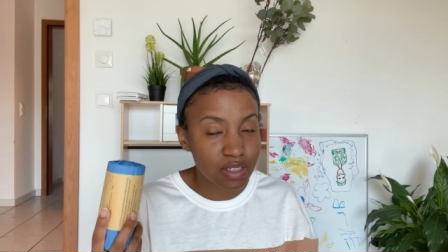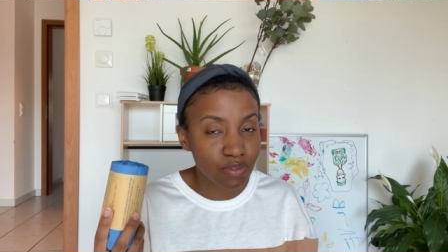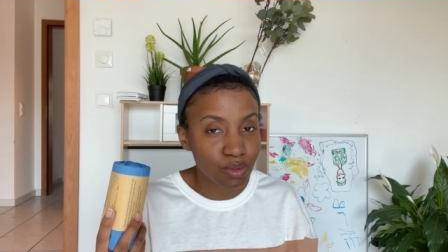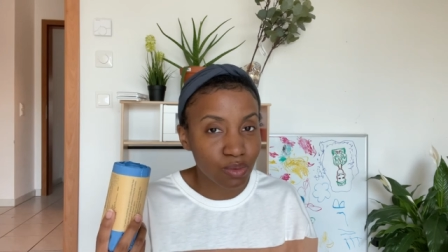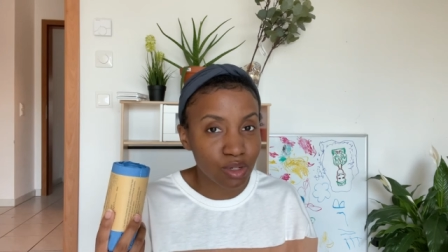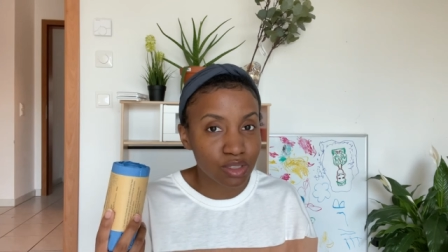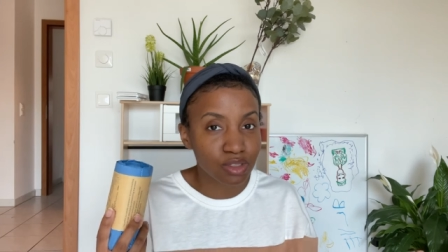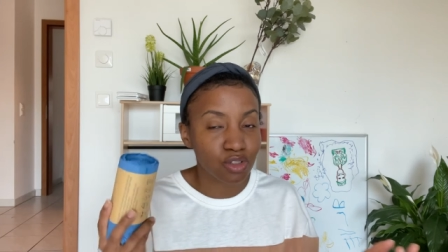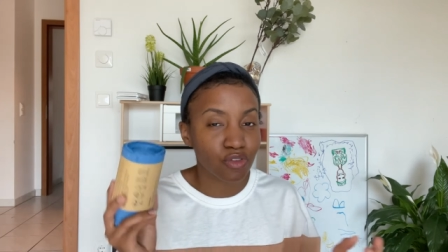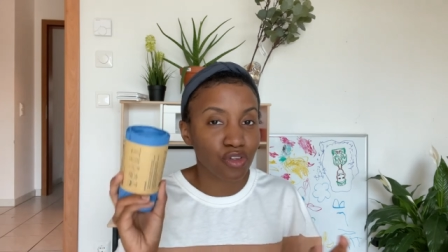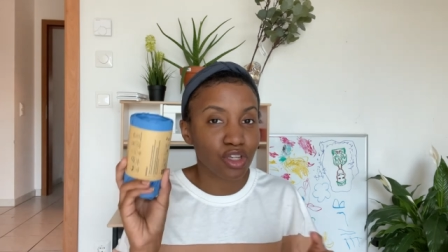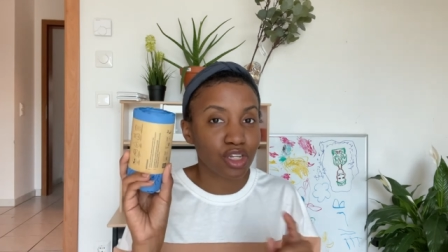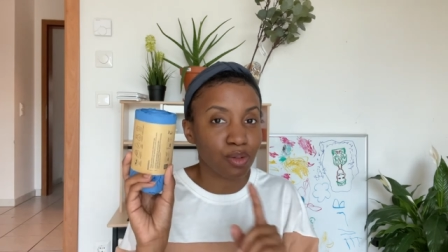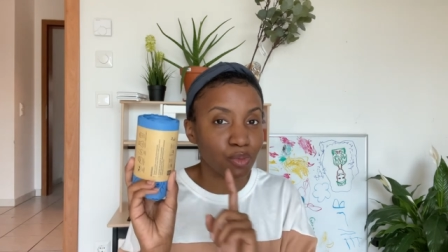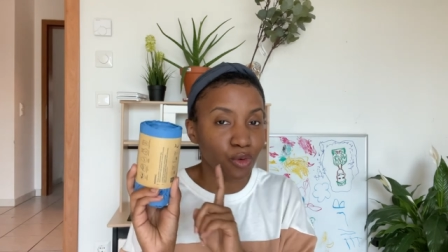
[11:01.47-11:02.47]
if you want to. If you
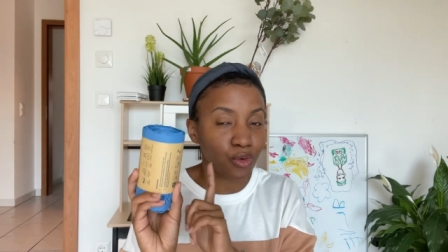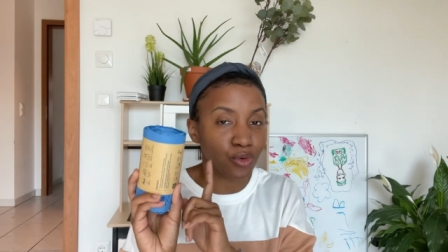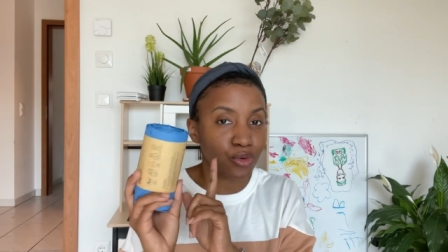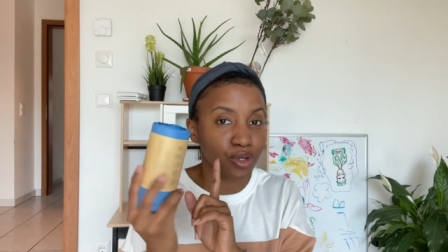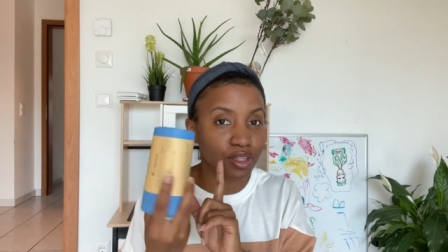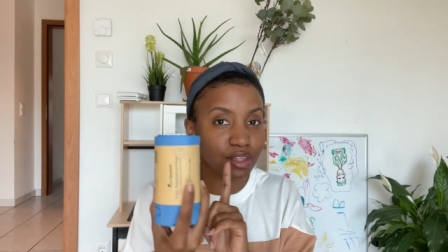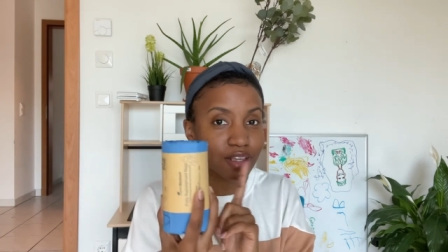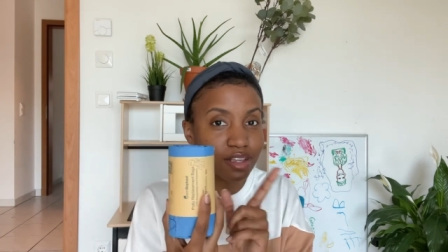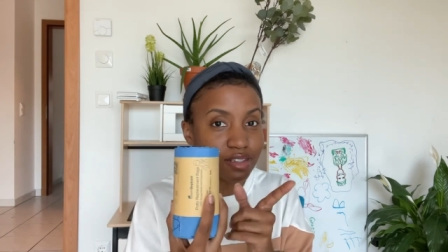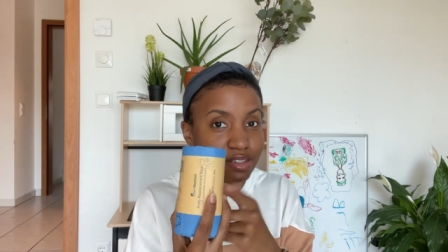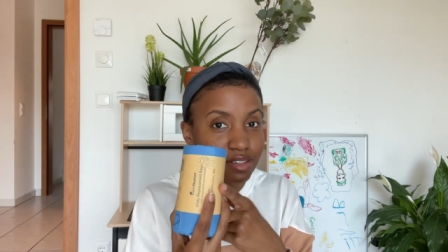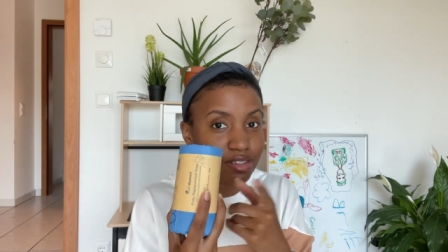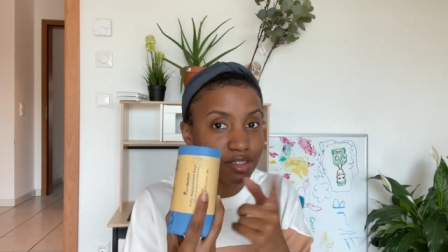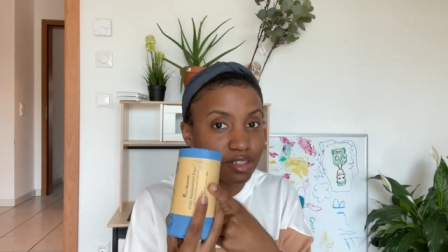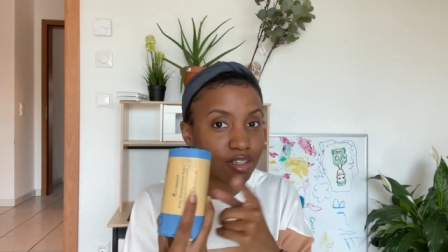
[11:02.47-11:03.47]
end up ordering this,
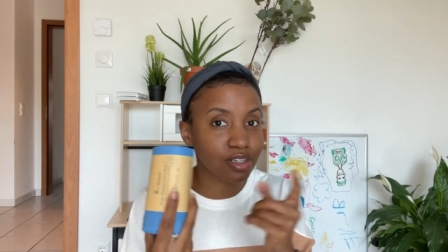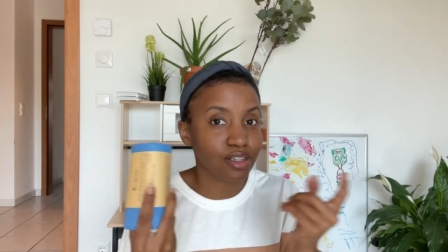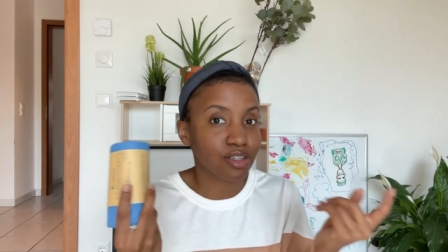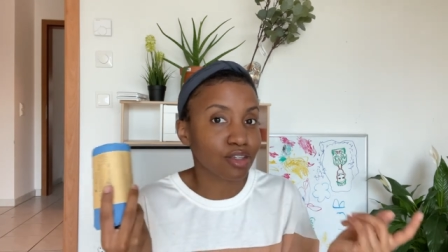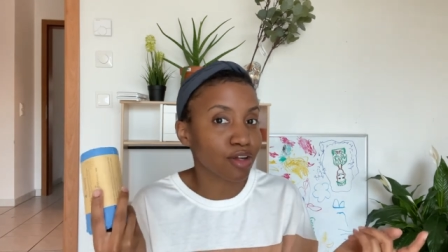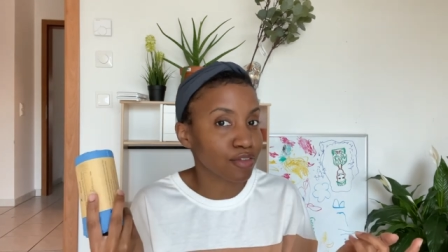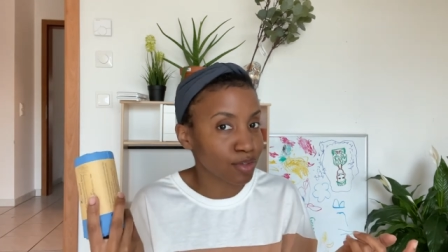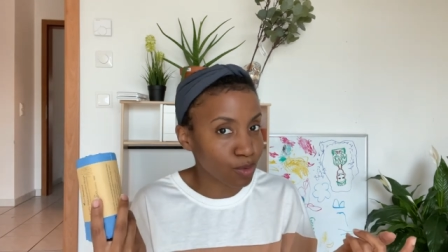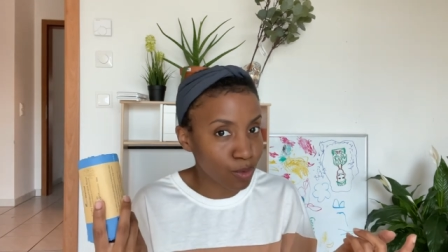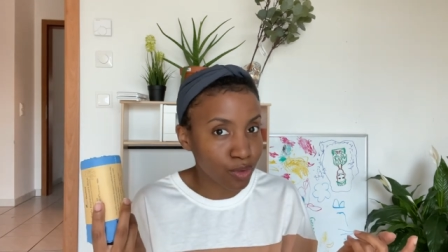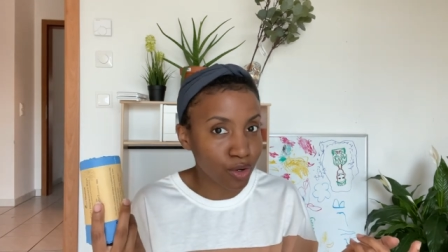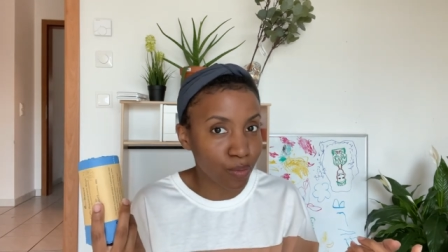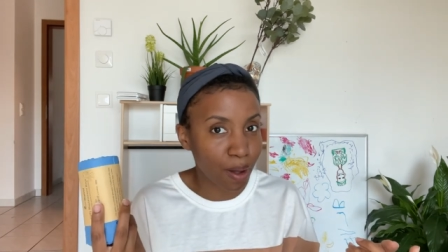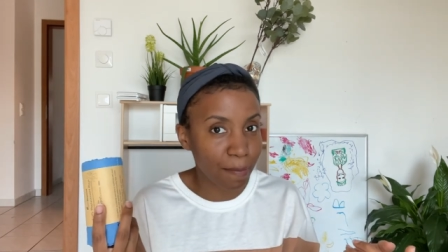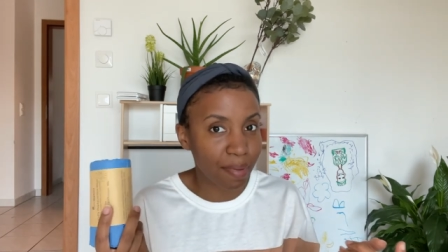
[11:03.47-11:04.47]
you don't have to
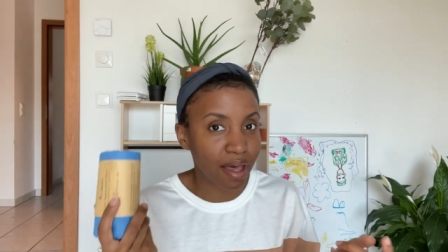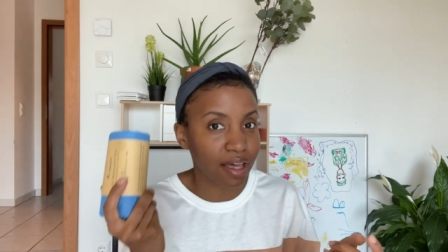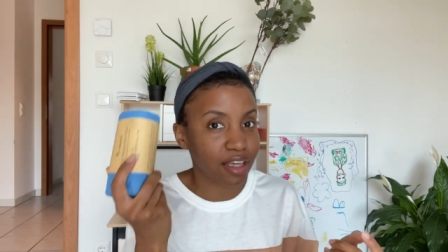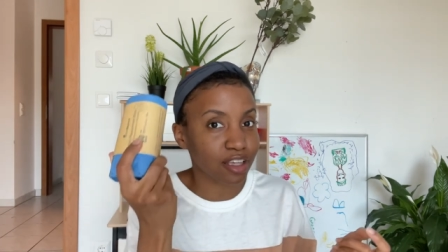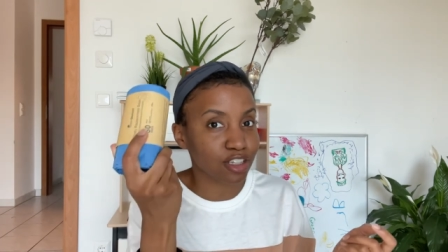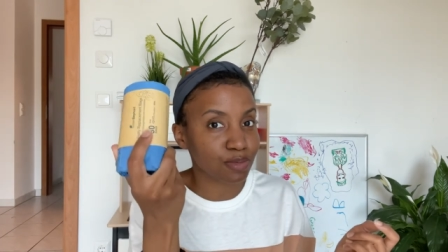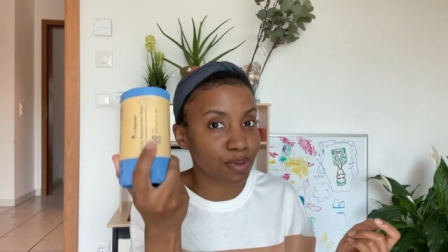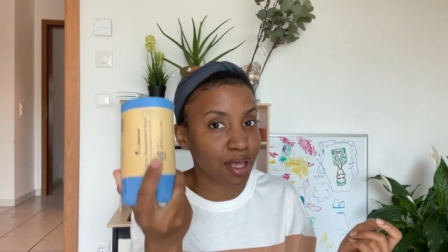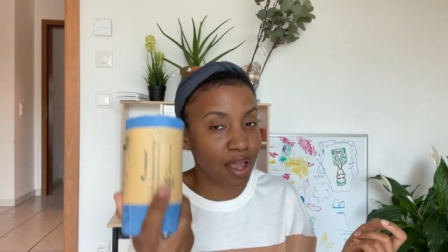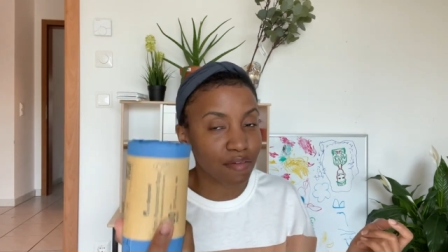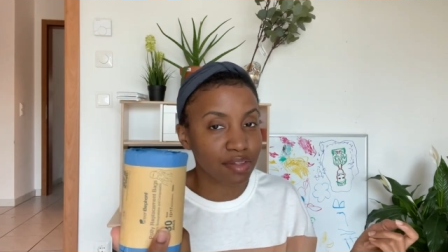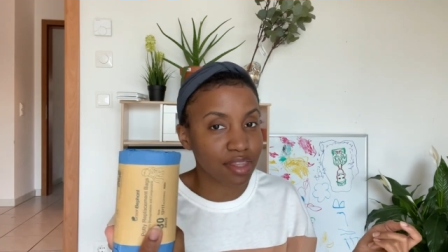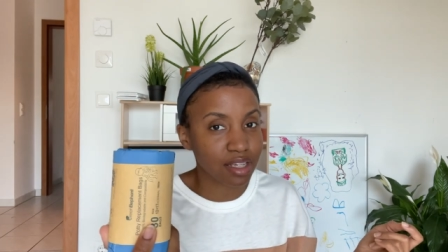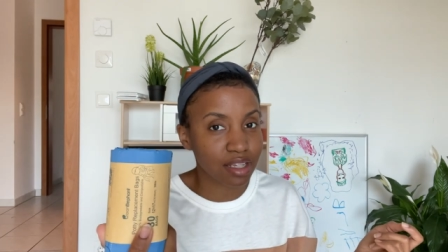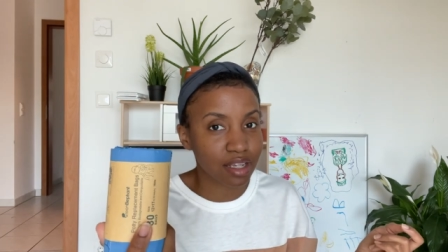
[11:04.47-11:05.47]
order a wet bag. You can just put
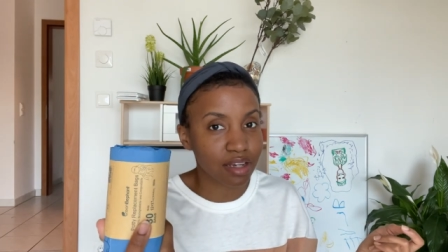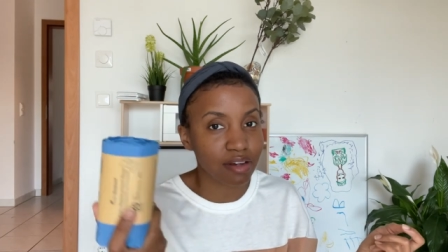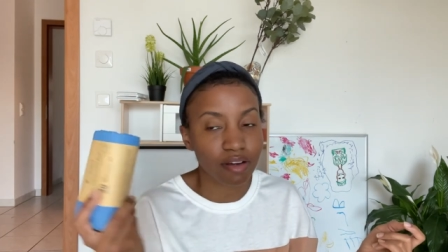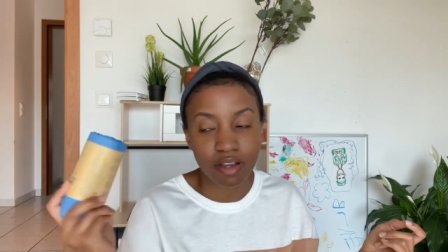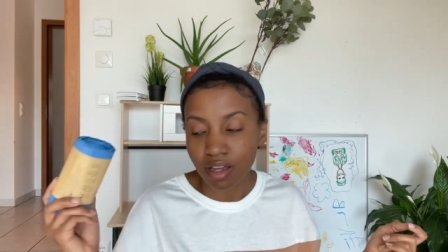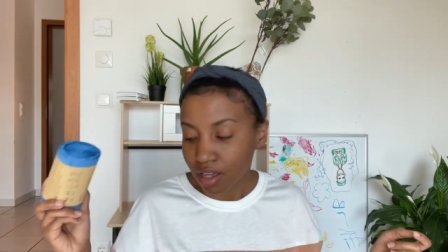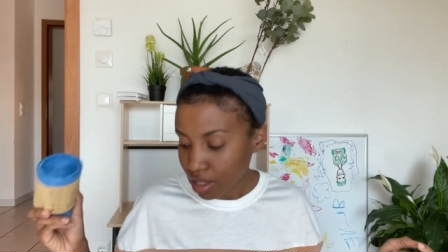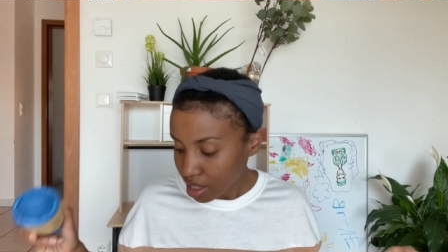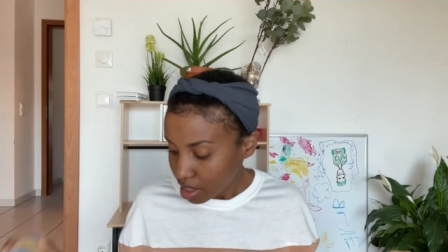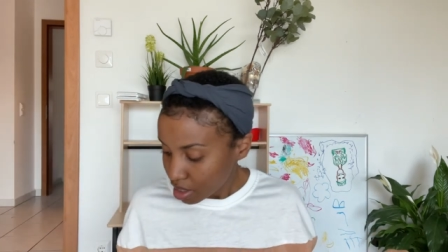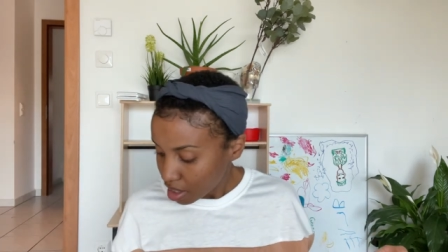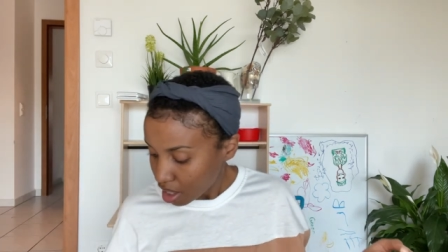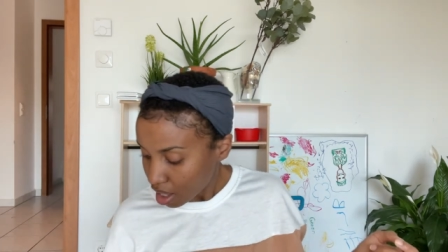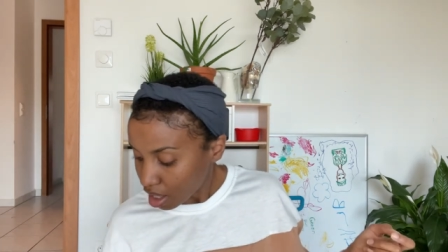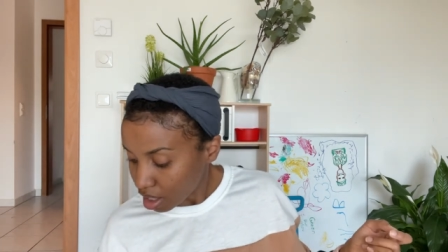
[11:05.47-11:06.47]
everything in here.
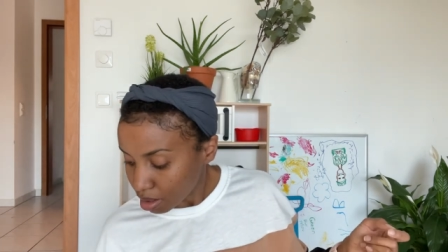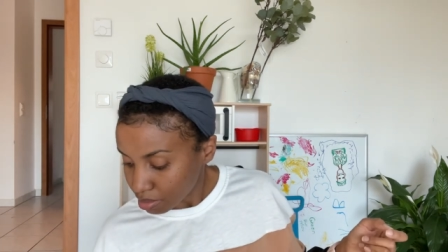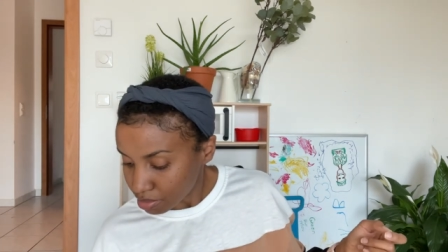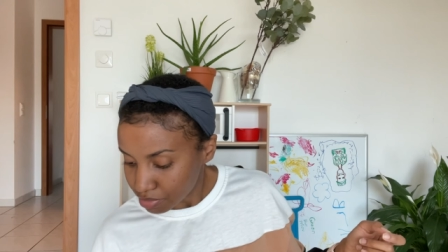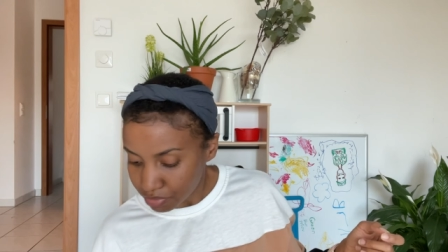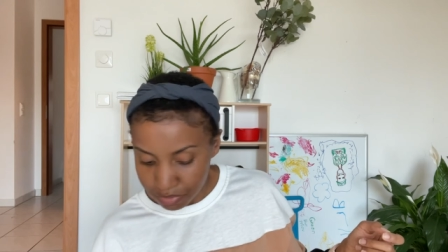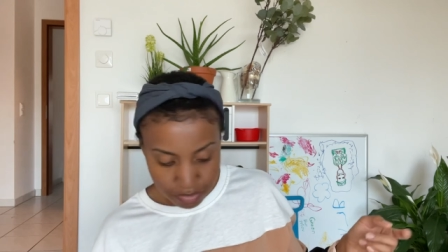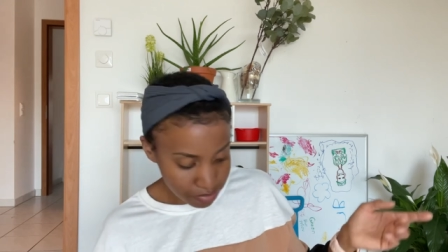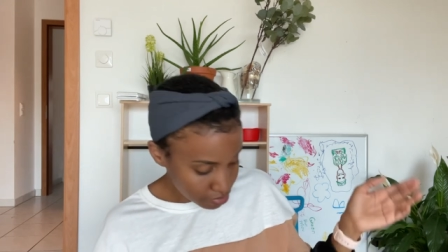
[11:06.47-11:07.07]
Um,